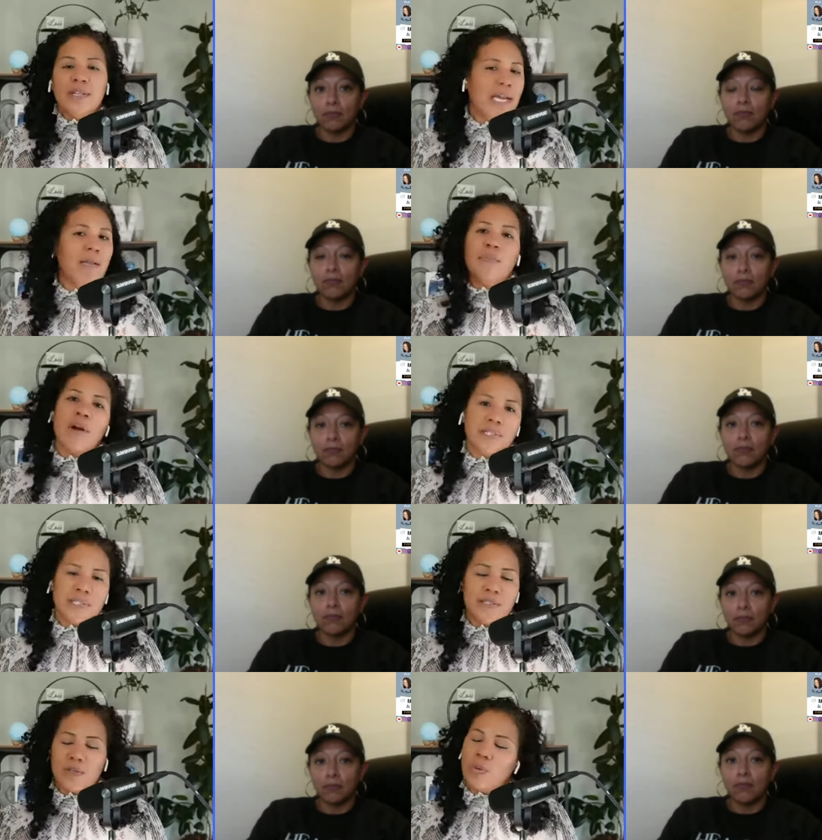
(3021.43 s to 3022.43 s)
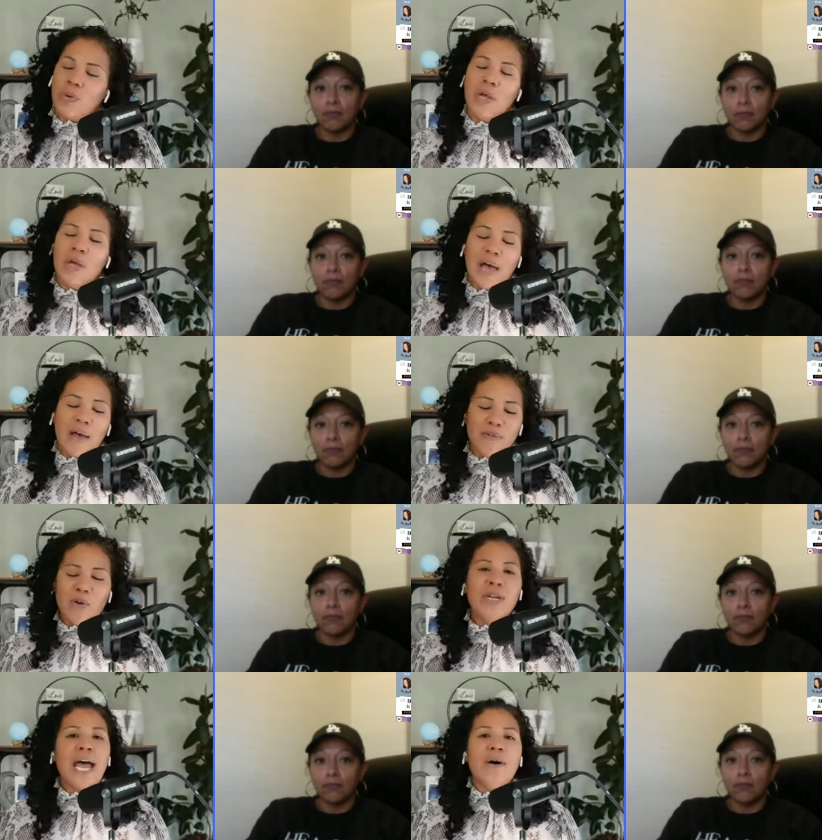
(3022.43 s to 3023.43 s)
Speaker 1: dating process. So I have no
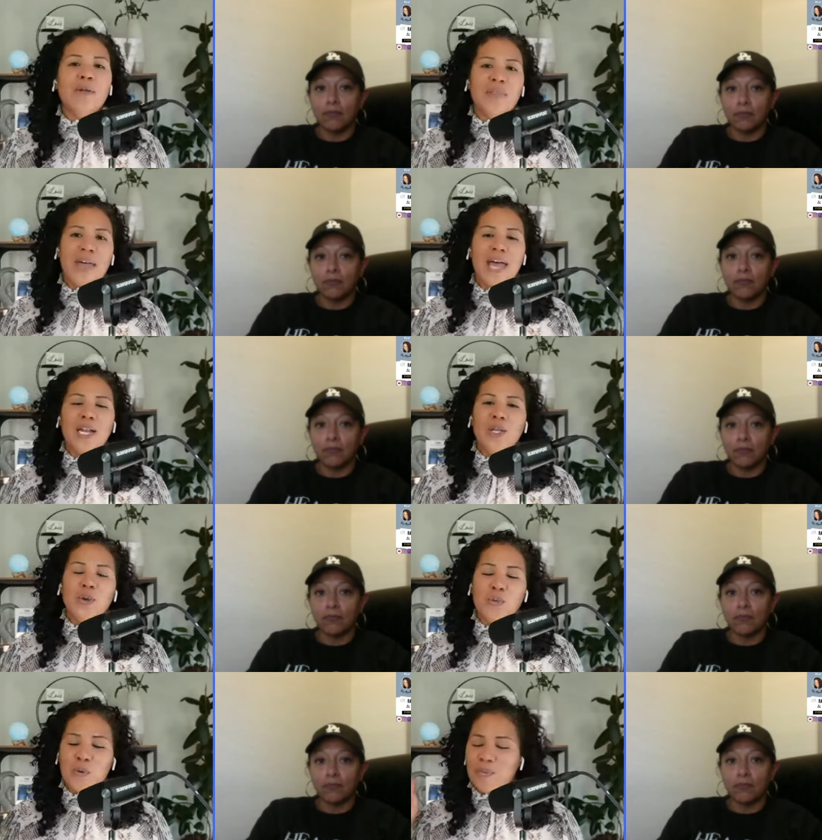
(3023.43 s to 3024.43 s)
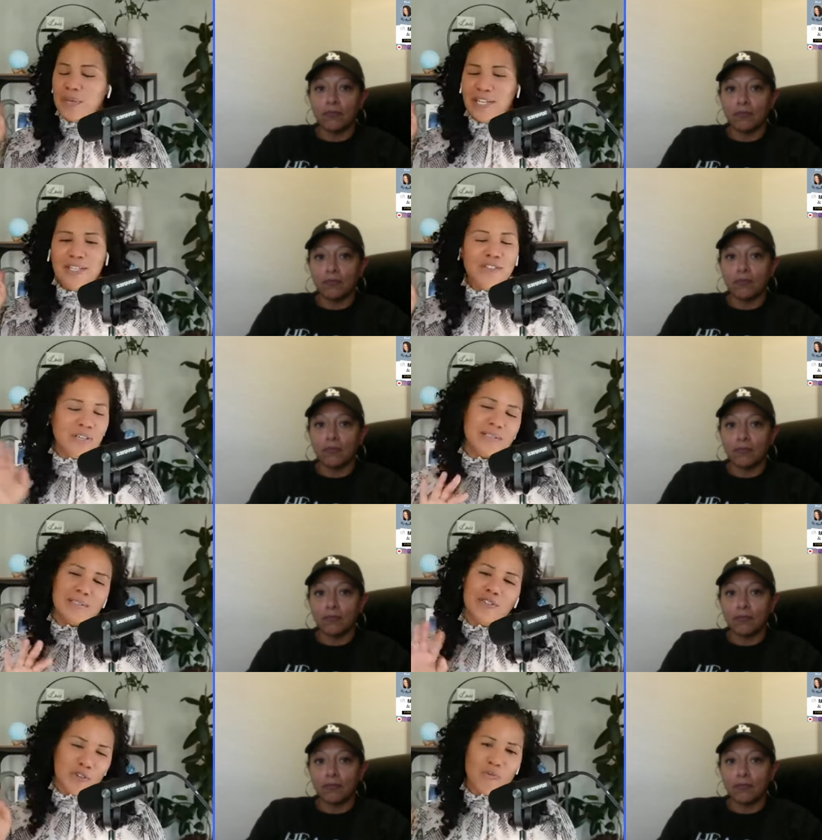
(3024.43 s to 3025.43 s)
doubt that you will be just
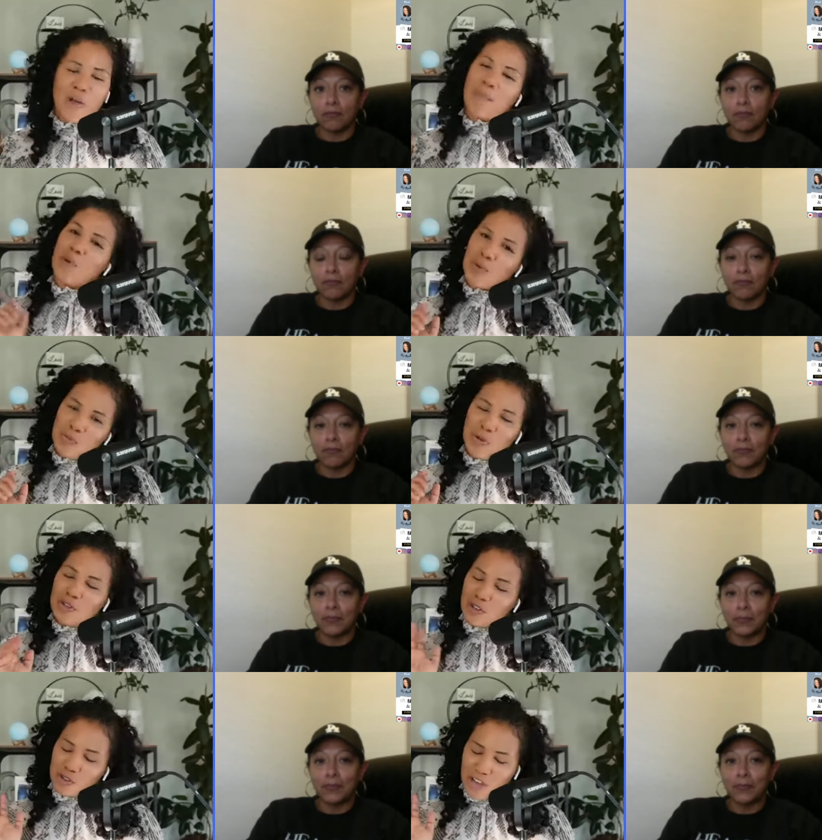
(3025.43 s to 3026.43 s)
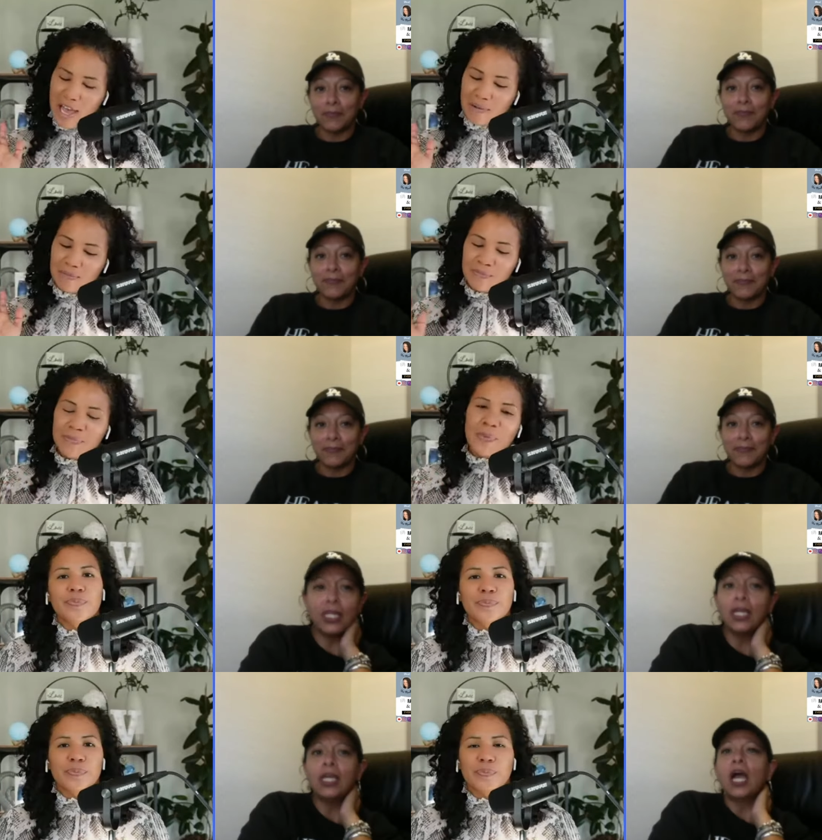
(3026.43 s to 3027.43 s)
just fine, but we we shall chat.
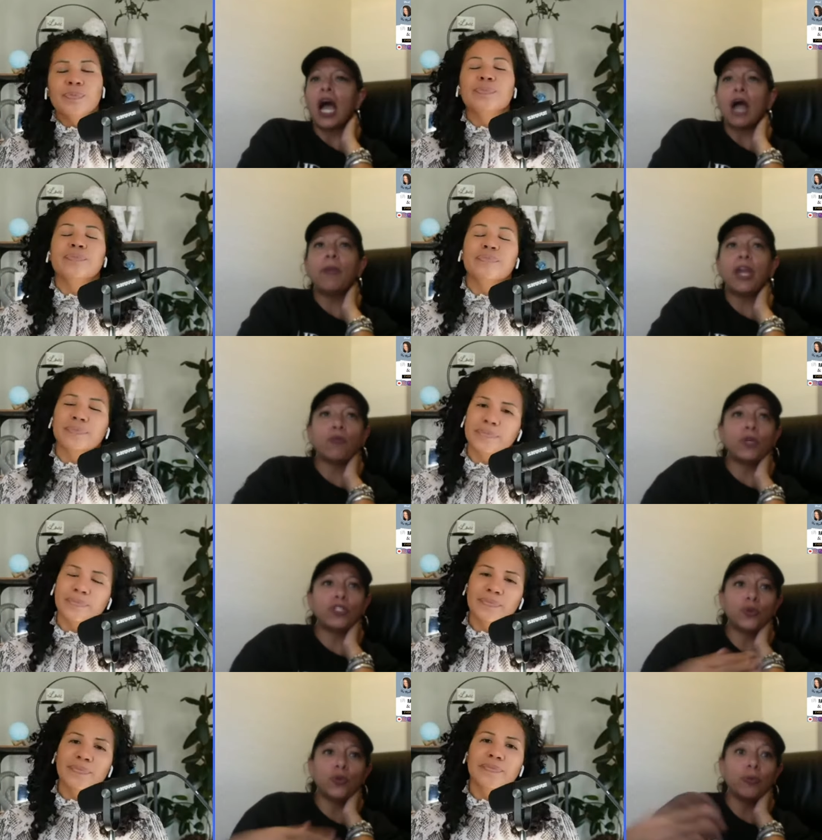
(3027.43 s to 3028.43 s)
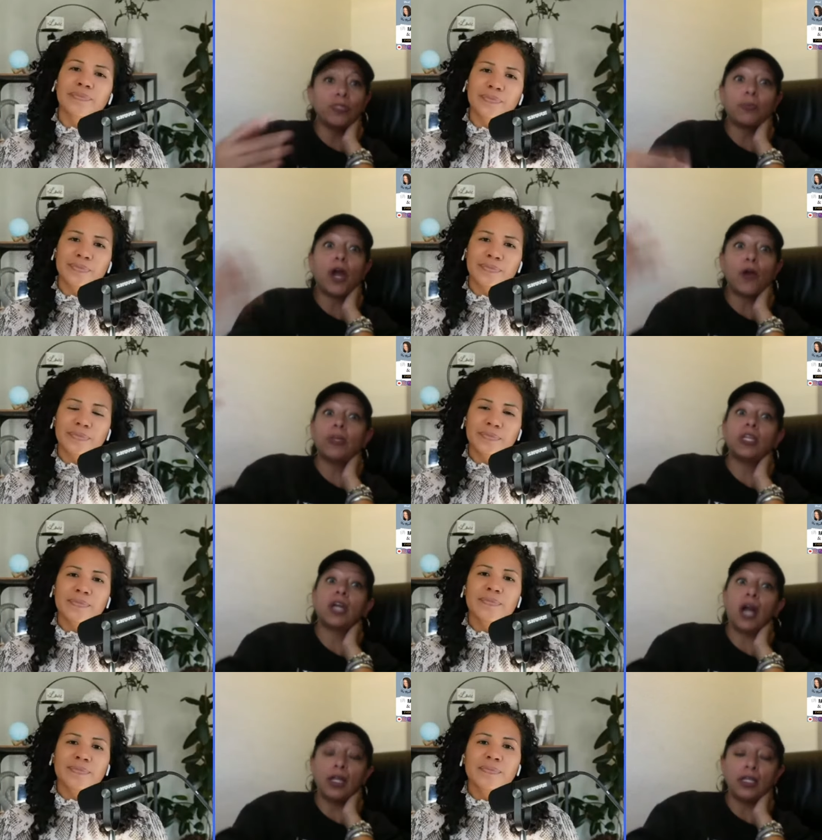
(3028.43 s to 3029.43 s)
Speaker 2: I may have went to a women's empowerment in
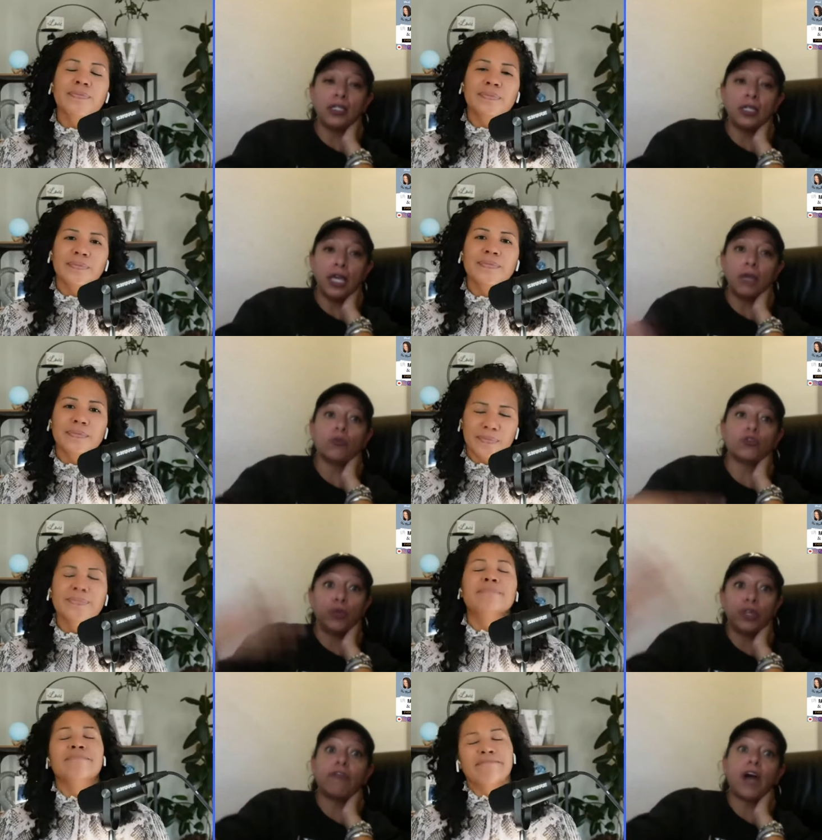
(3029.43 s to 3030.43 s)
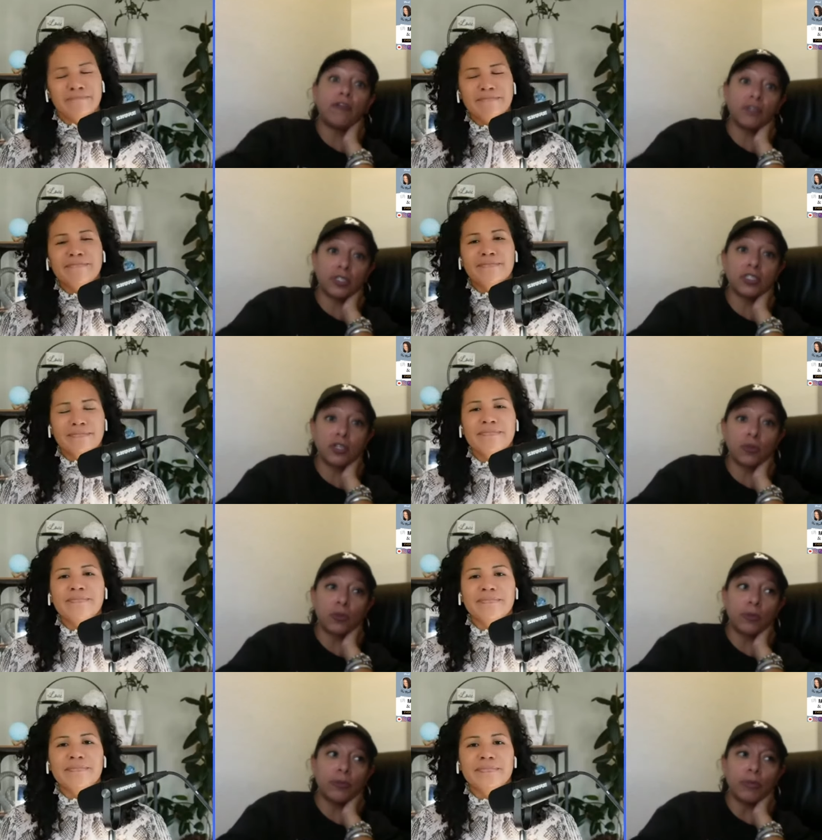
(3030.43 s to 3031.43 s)
Ghana and was with five or six other
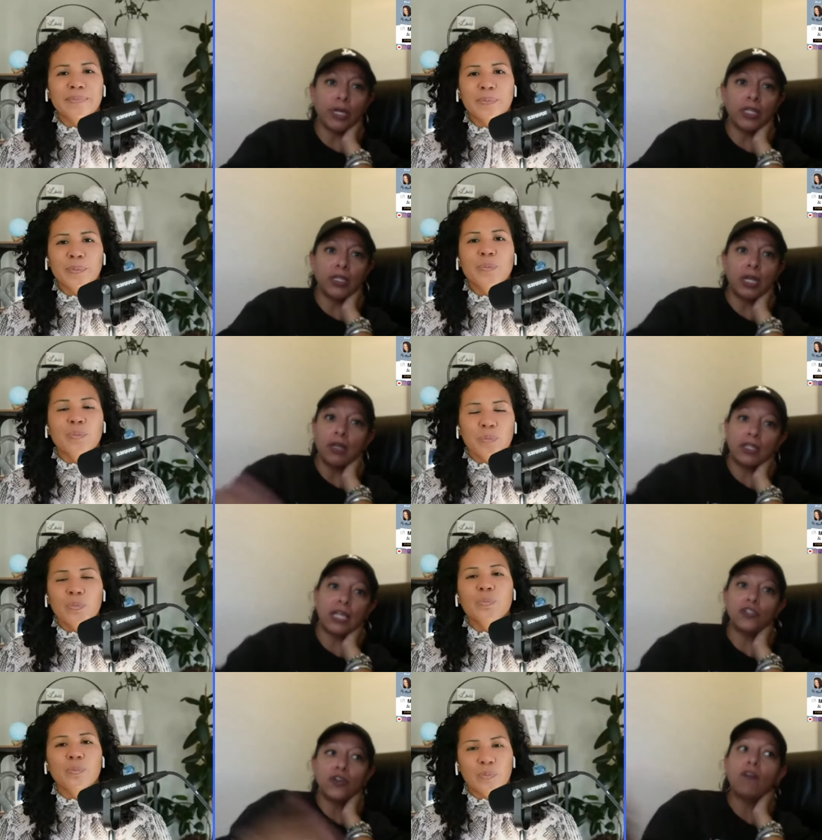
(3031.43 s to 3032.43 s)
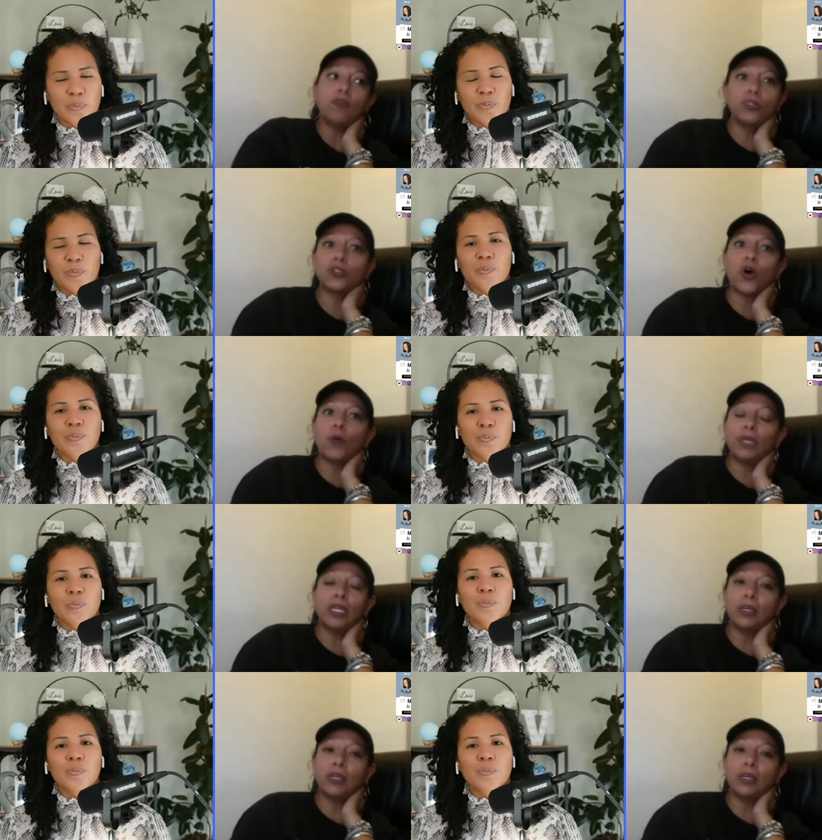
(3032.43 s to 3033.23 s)
women, but that travel was all me